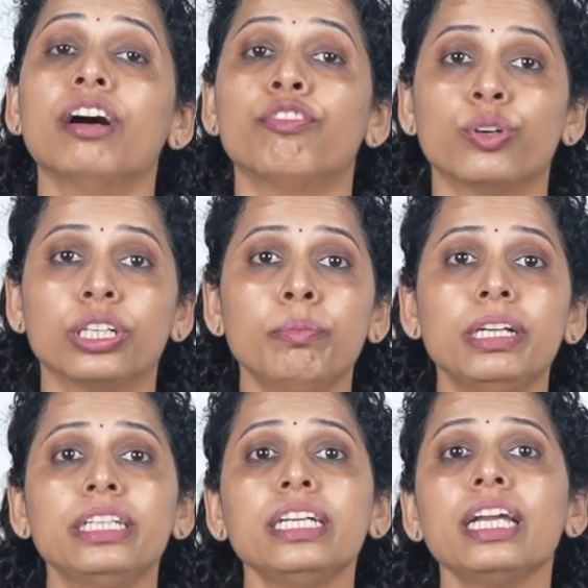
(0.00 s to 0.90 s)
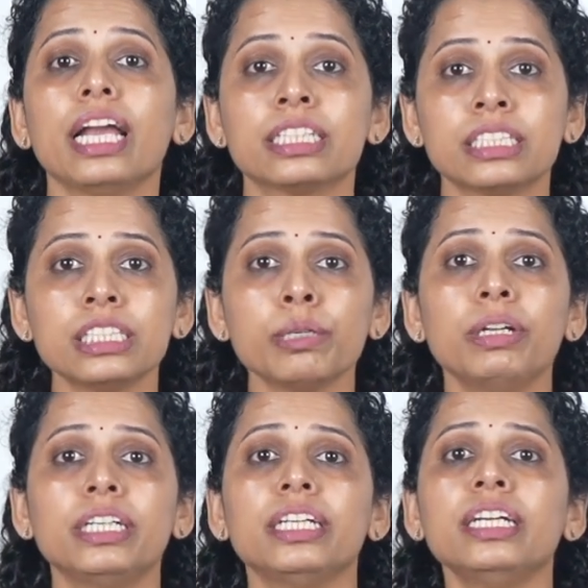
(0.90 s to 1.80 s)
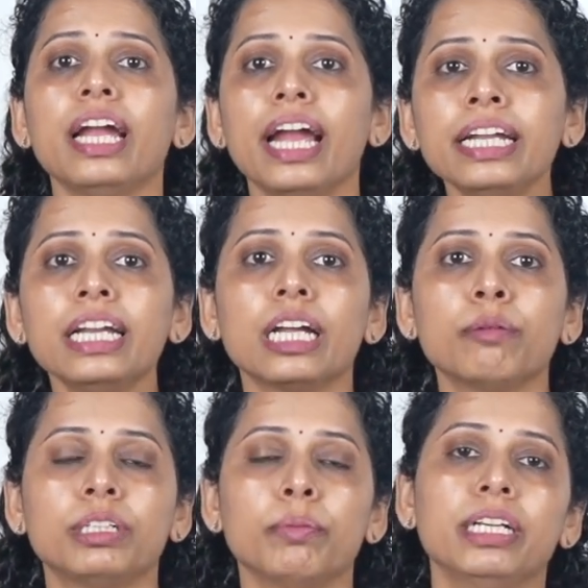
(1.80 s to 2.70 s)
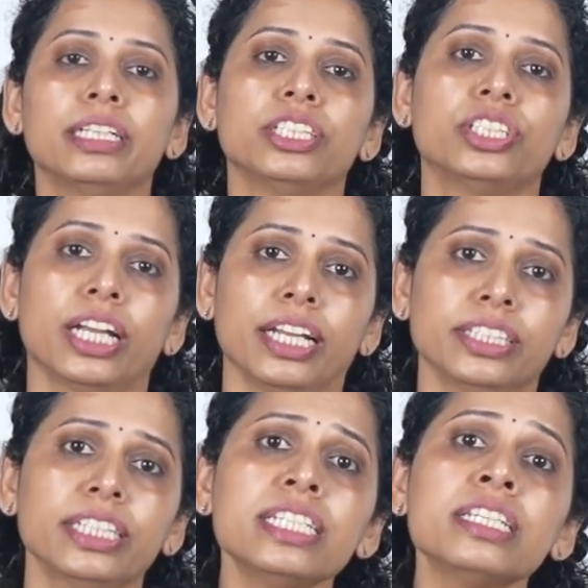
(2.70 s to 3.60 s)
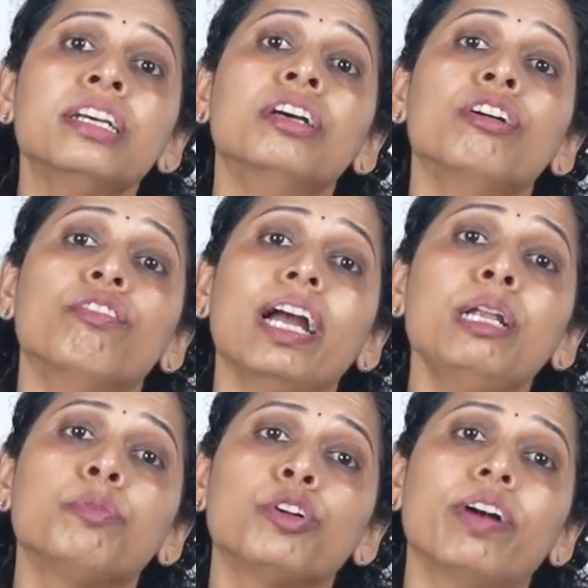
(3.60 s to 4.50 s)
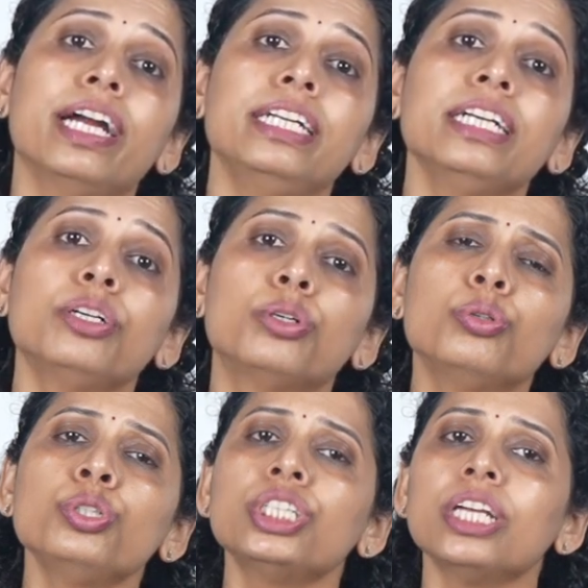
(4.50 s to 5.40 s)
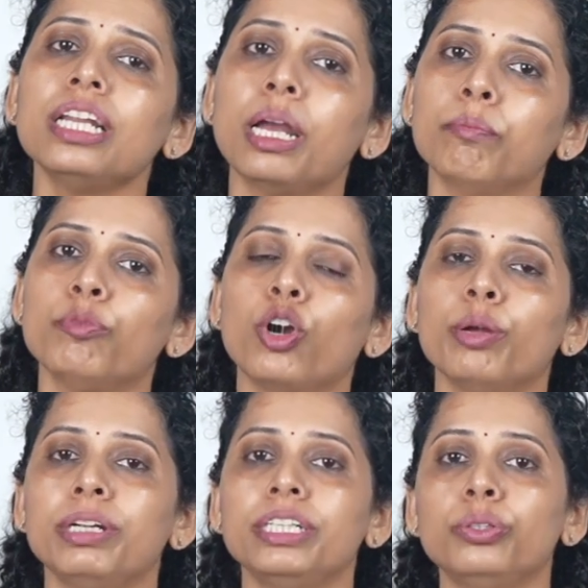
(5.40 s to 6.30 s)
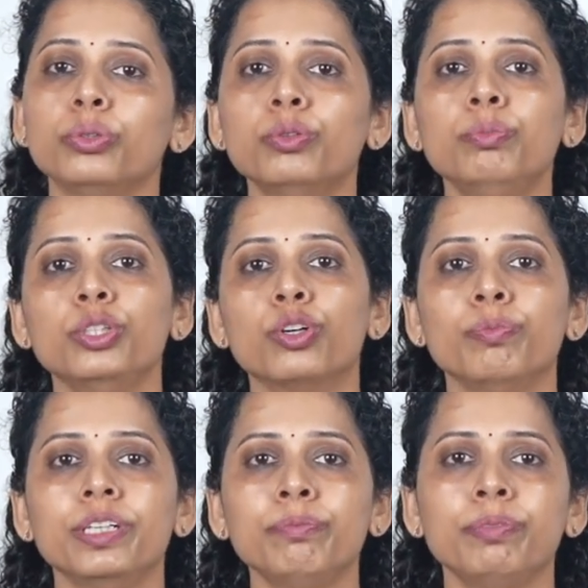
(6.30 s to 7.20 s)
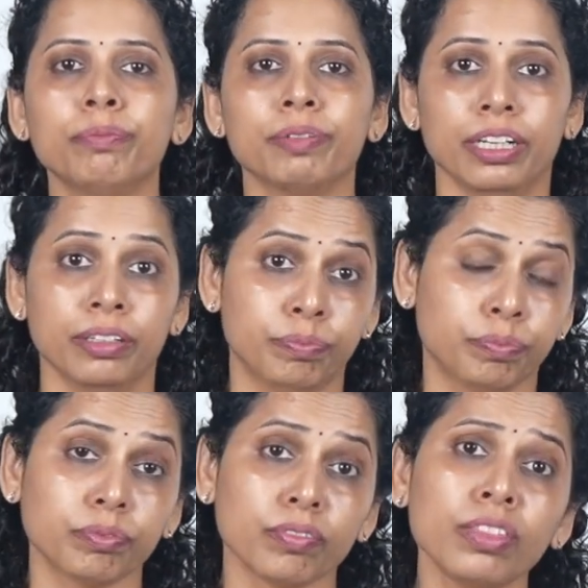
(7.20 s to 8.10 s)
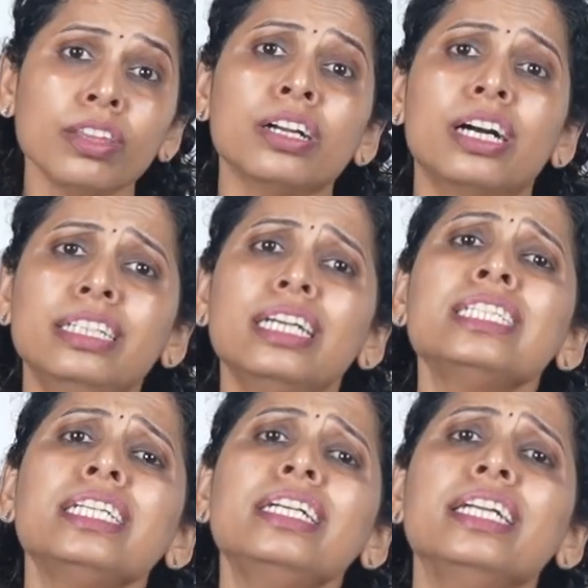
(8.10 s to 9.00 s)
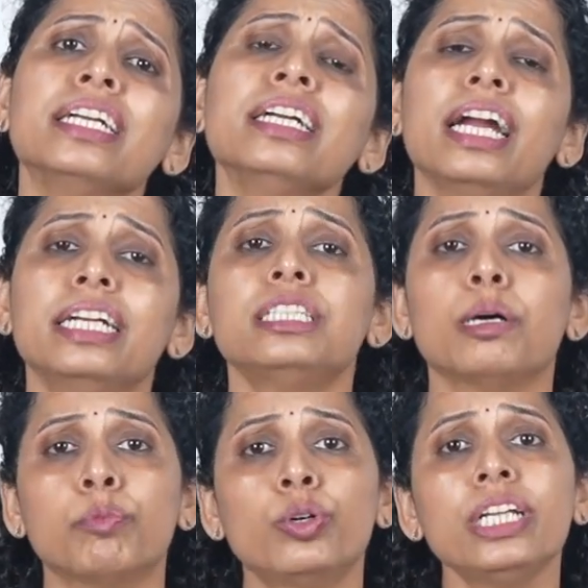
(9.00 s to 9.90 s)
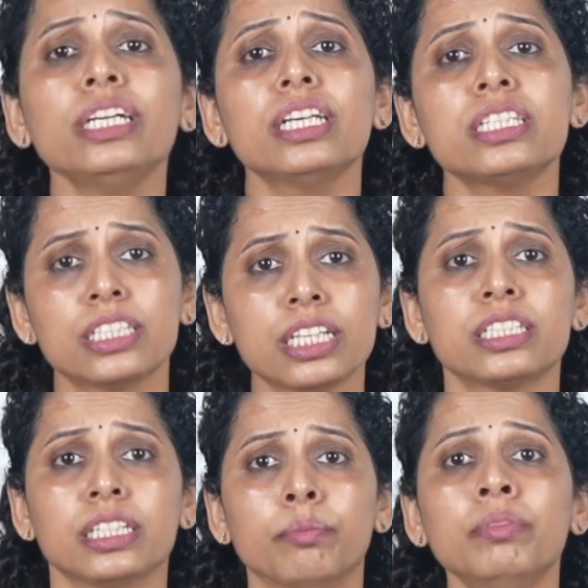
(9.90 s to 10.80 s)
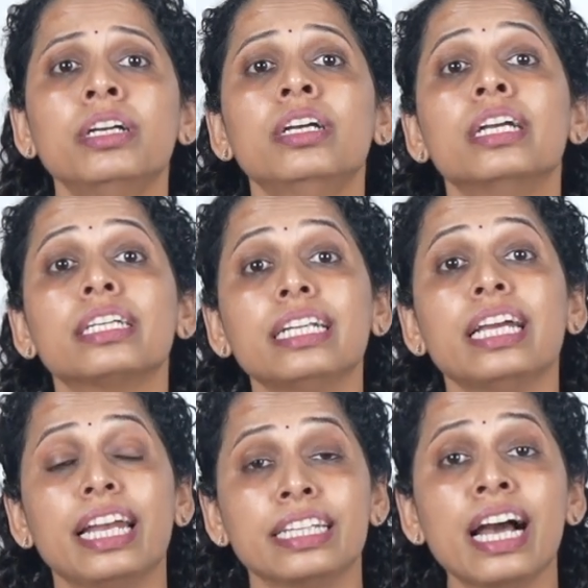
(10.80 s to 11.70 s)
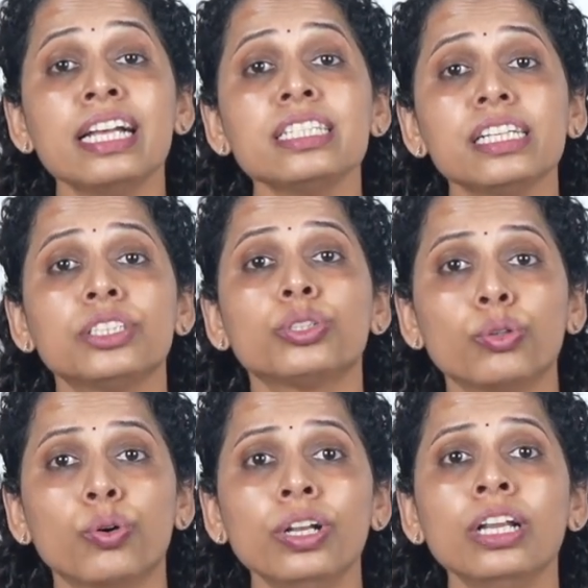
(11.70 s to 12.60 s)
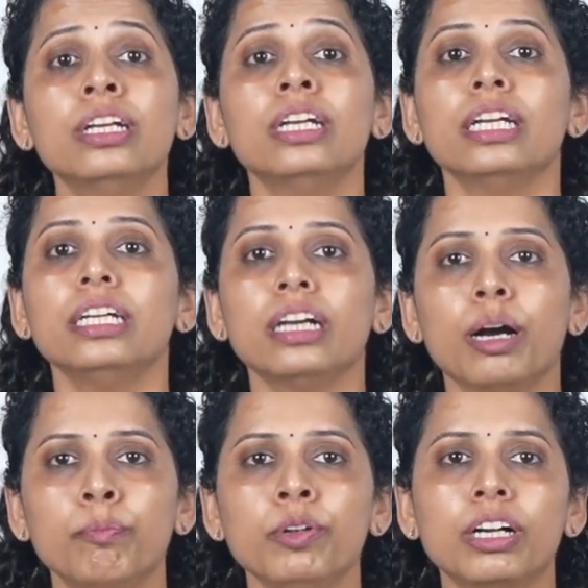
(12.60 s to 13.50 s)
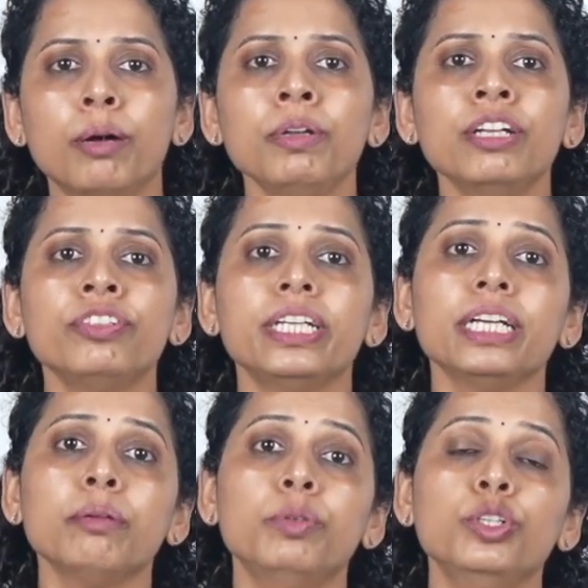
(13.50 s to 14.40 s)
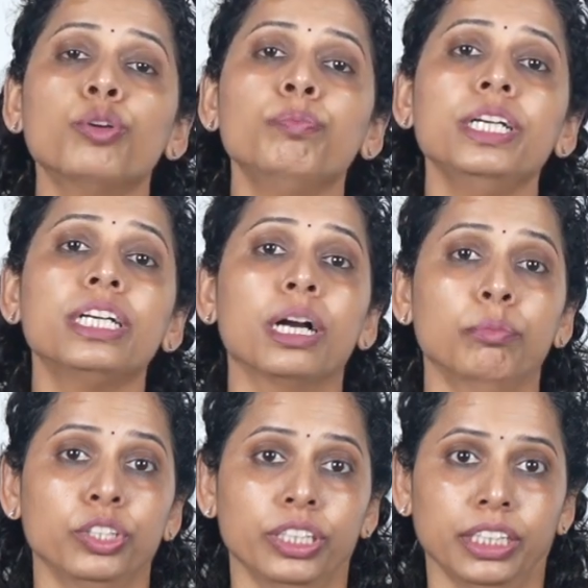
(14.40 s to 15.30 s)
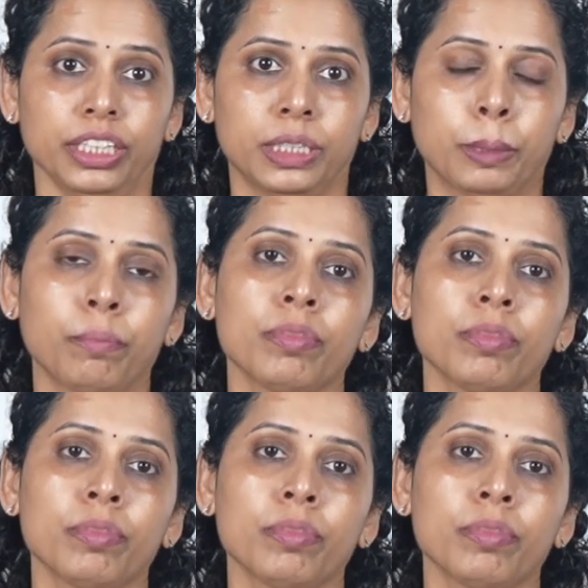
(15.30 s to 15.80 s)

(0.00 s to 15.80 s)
affordability, accessibility and adaptability challenges while providing crucial employment to BOP people. Understanding and supporting this system can enhance its role in uplifting BOP communities.